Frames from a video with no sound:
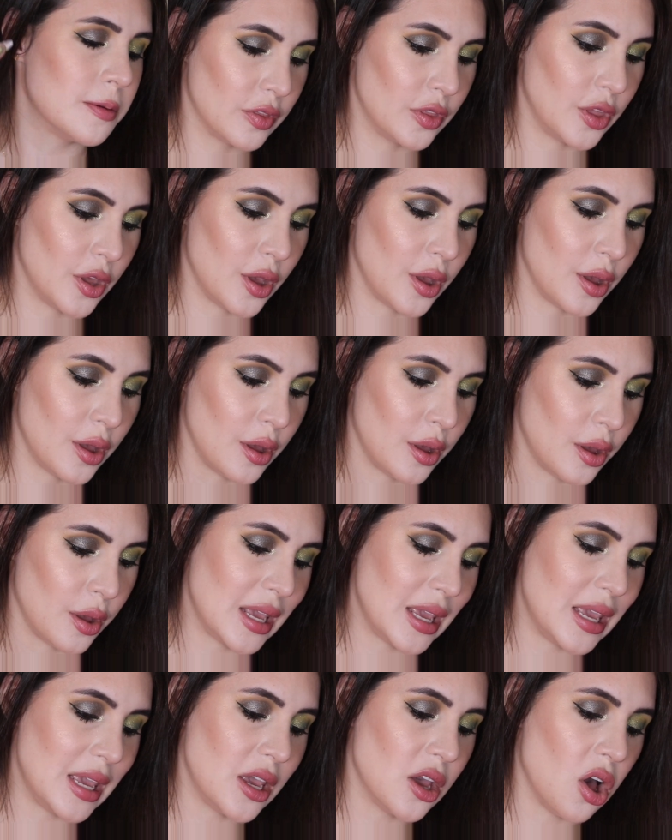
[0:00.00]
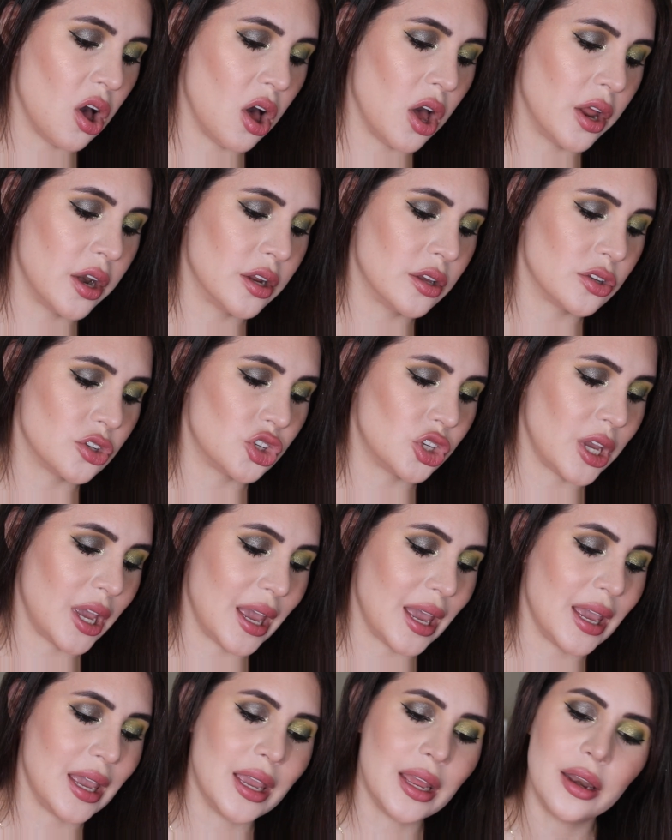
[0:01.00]
The Eon
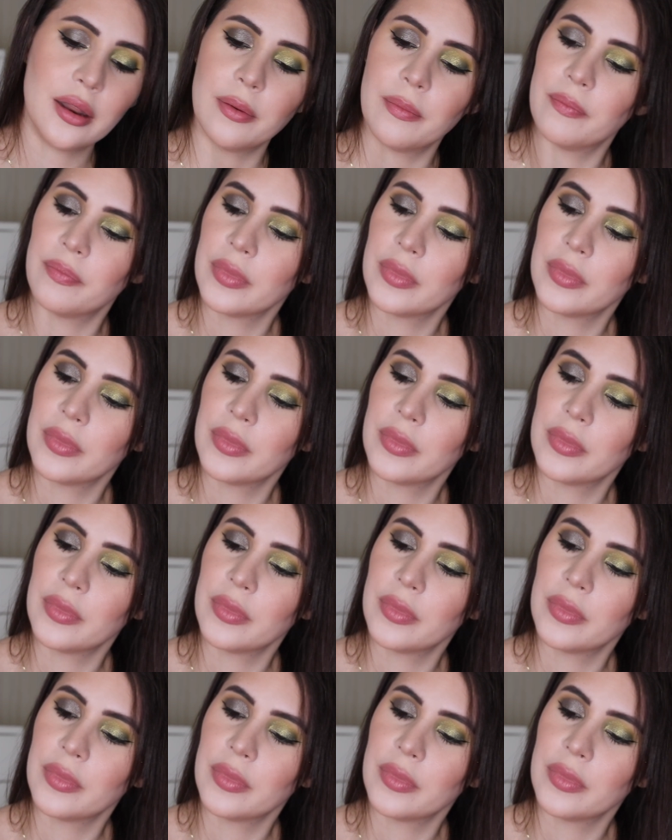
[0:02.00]
shade,